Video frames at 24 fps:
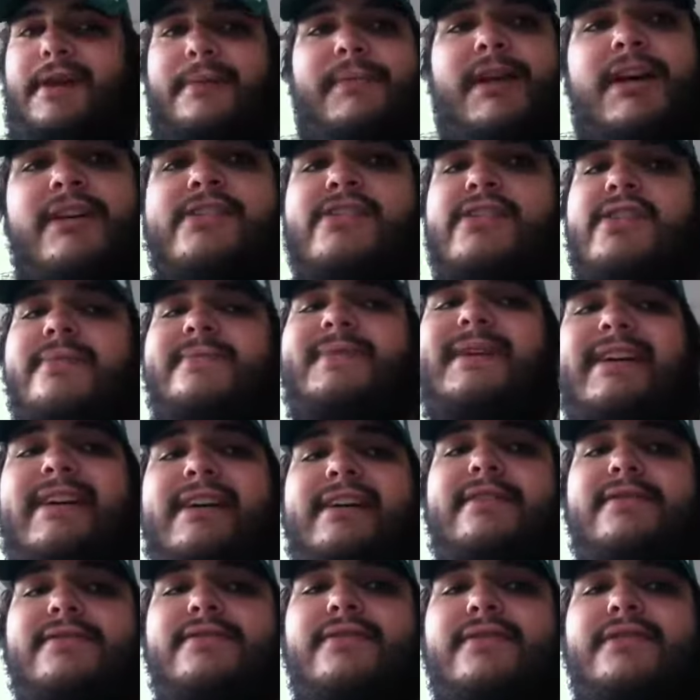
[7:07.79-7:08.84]
I'm not sure about
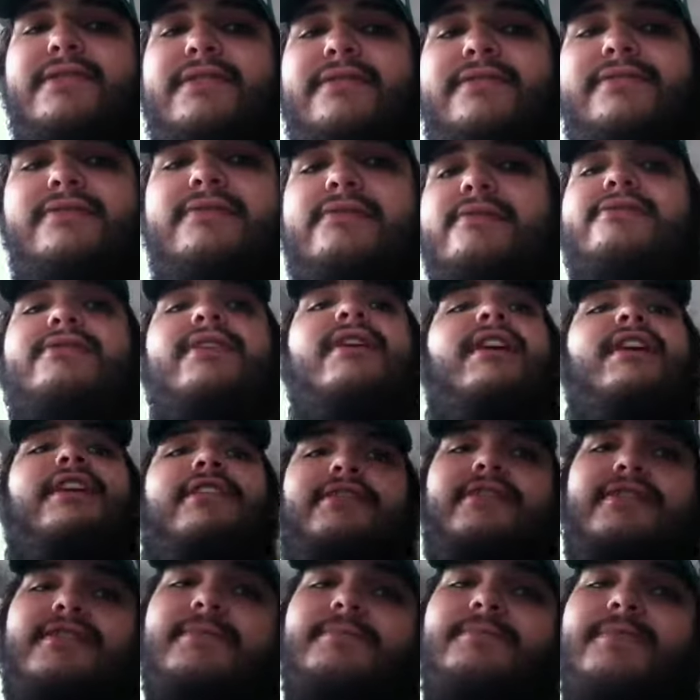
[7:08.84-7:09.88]
Android users.
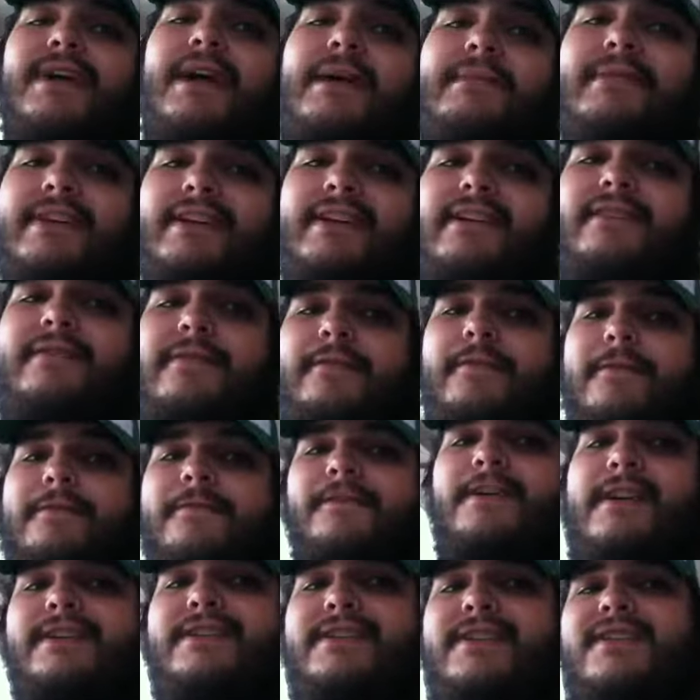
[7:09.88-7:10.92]
You can probably get it for
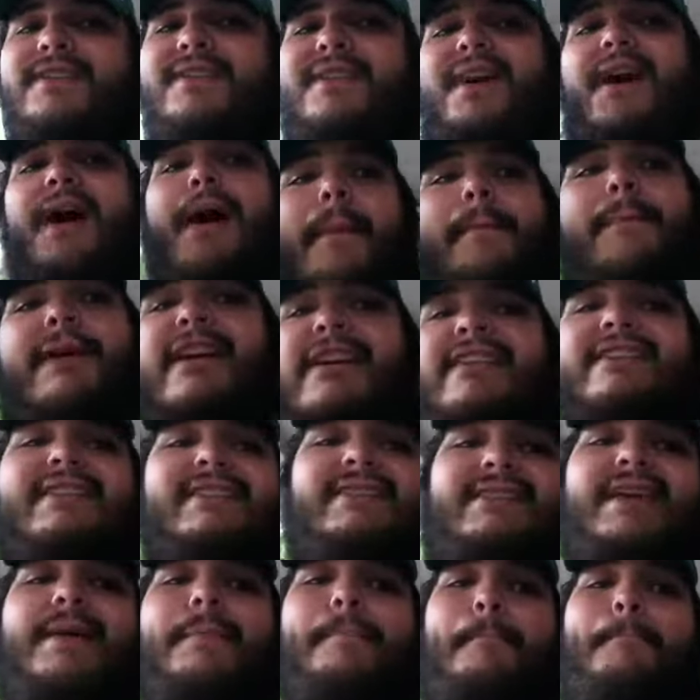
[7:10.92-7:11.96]
free too, but it
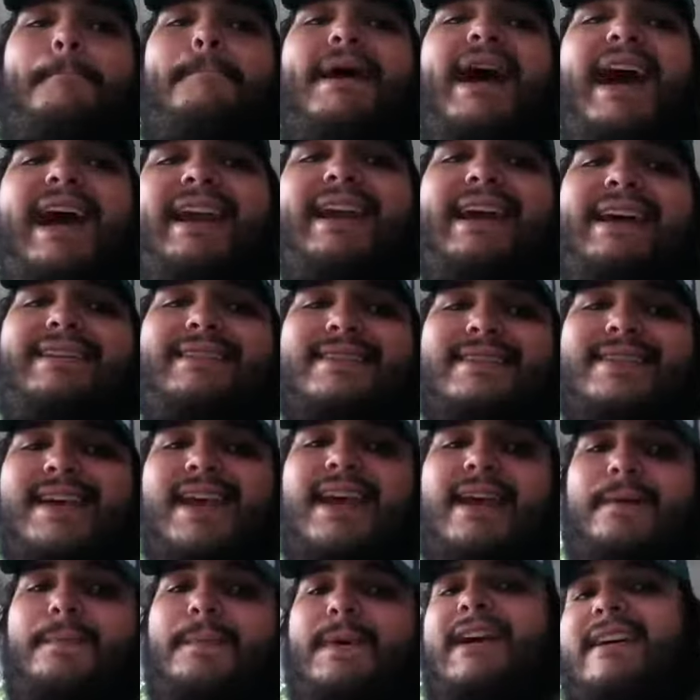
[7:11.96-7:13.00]
is a badass
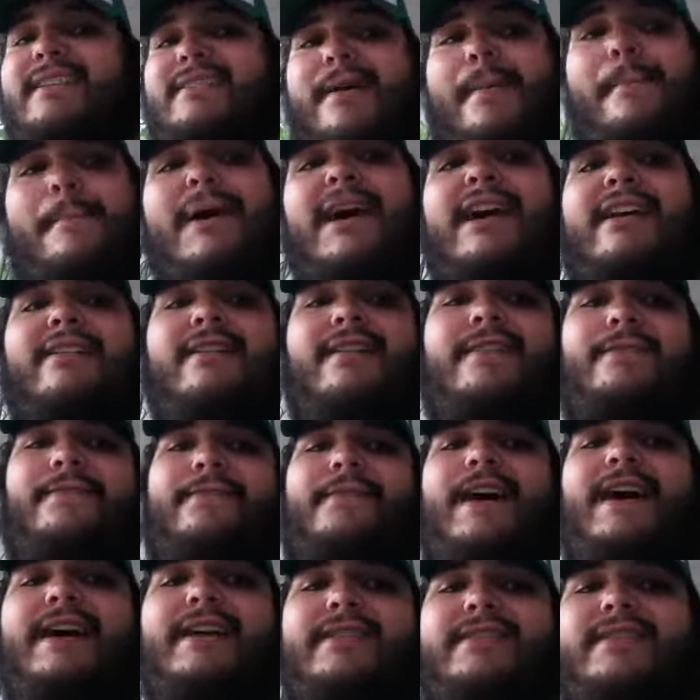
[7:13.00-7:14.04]
game. As a matter of
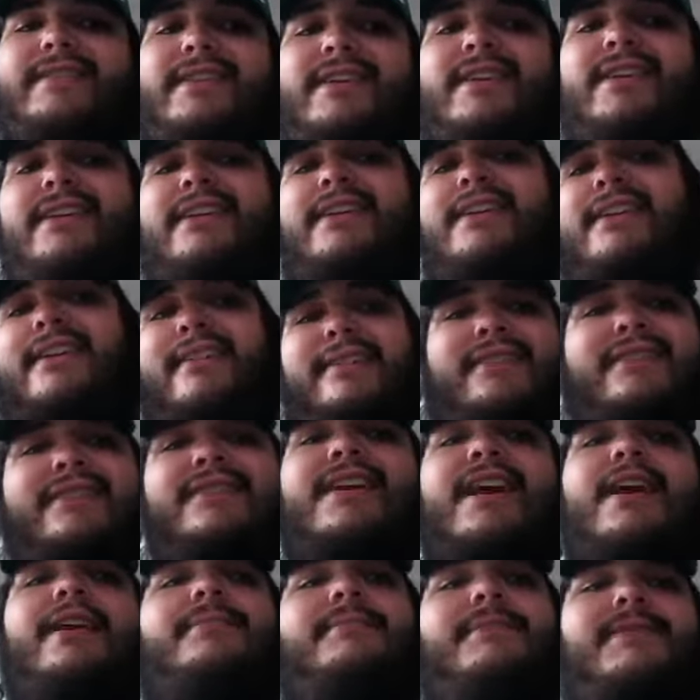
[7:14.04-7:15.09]
fact, the
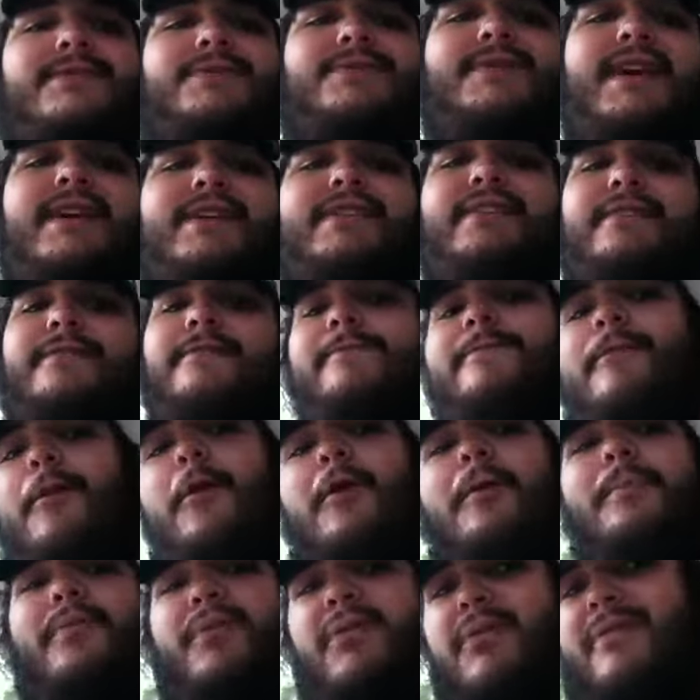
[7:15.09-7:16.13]
game is rated
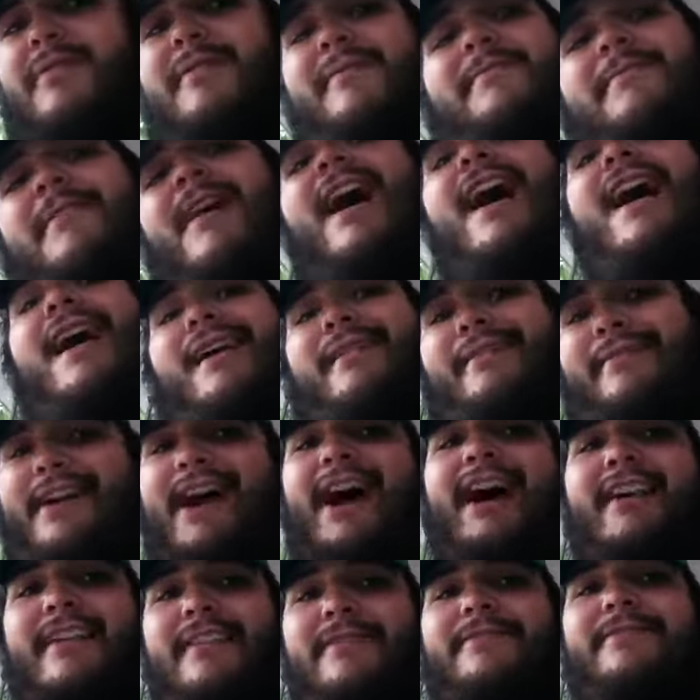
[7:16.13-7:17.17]
4.5
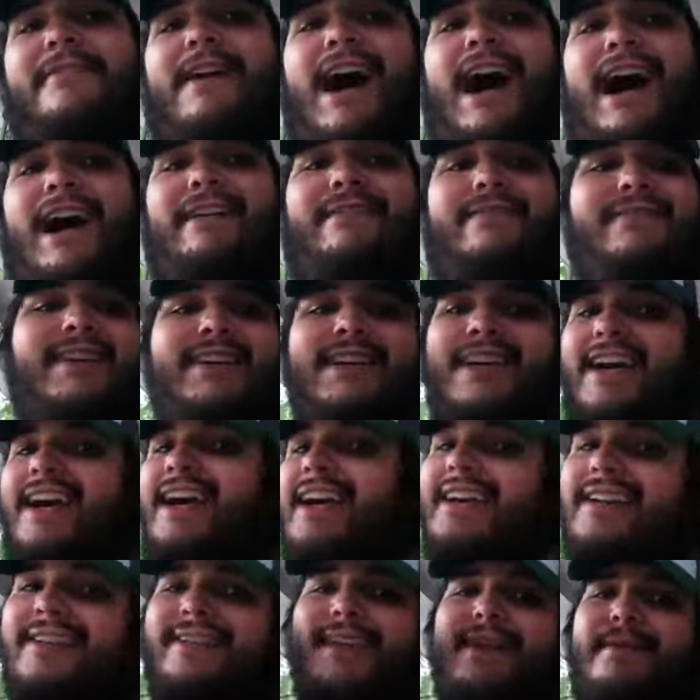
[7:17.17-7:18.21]
out of 5.
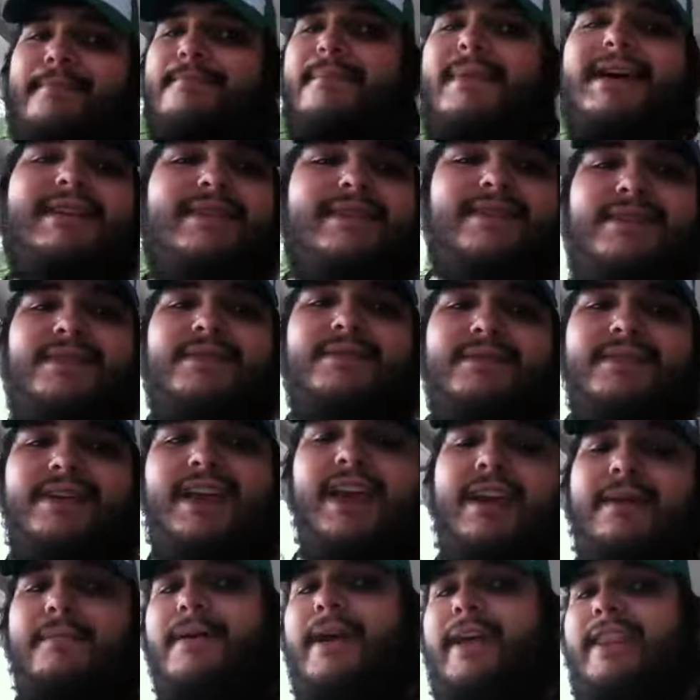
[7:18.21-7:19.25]
It is a must-own
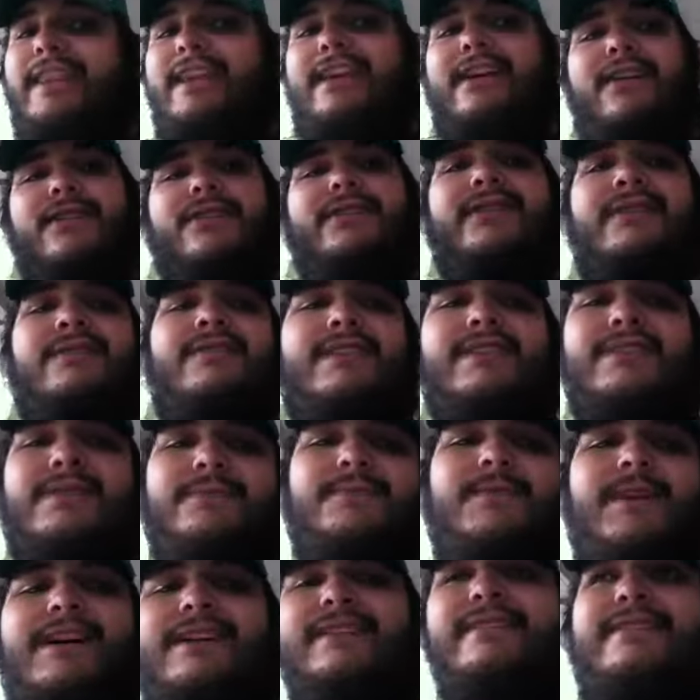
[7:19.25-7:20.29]
game, and the only
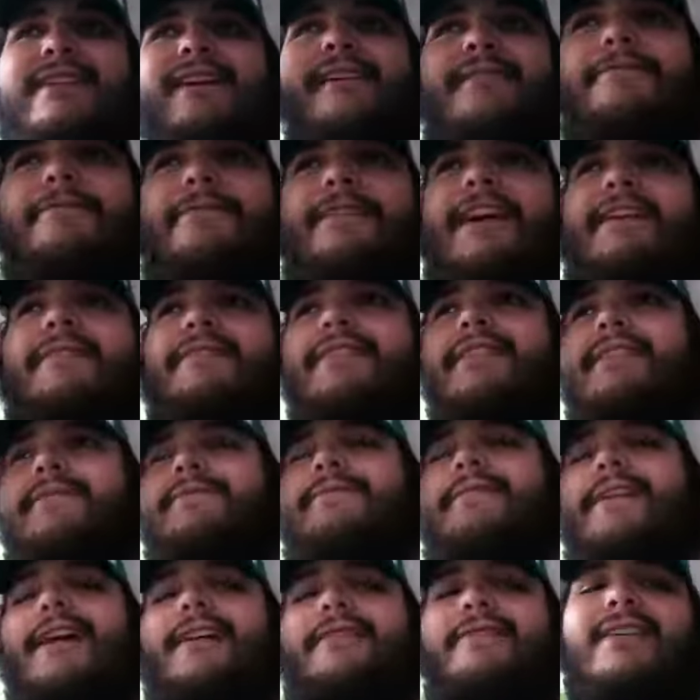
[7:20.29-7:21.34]
reason why it's not 5 out of
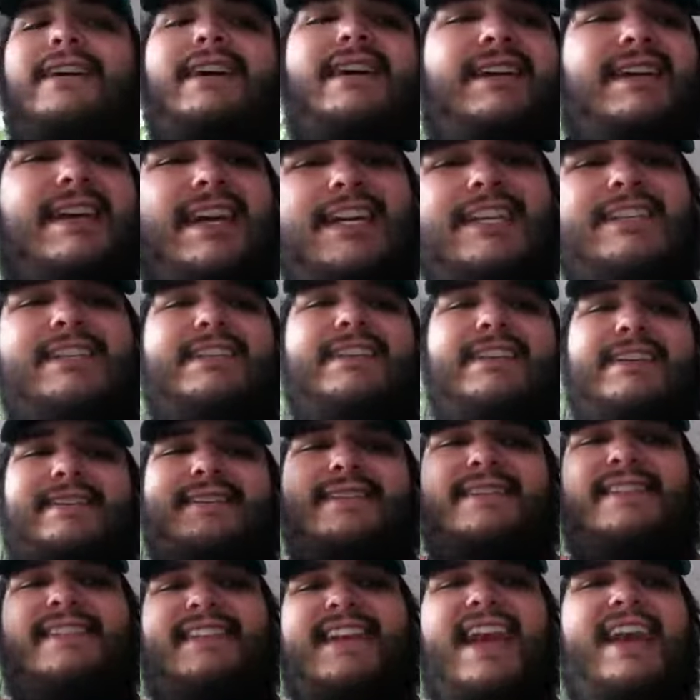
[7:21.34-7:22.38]
5 is because
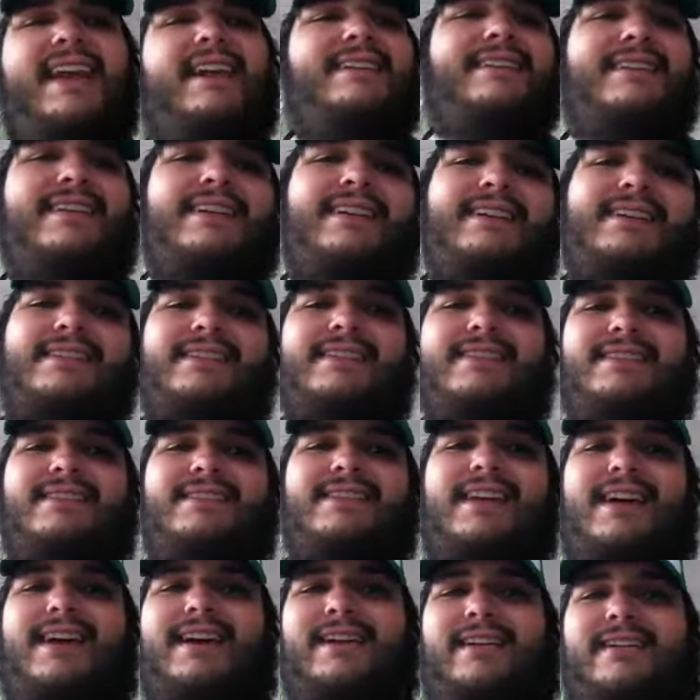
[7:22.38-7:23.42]
it can get a little
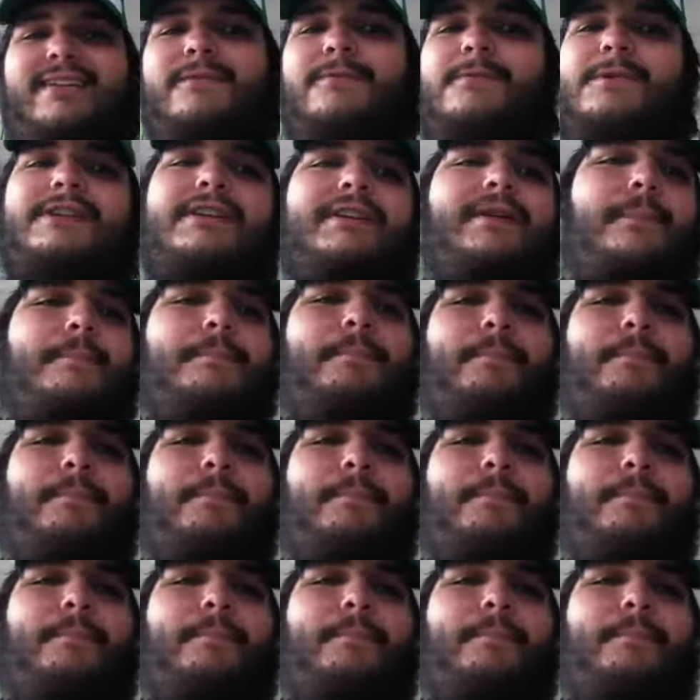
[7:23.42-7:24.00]
laggy when you're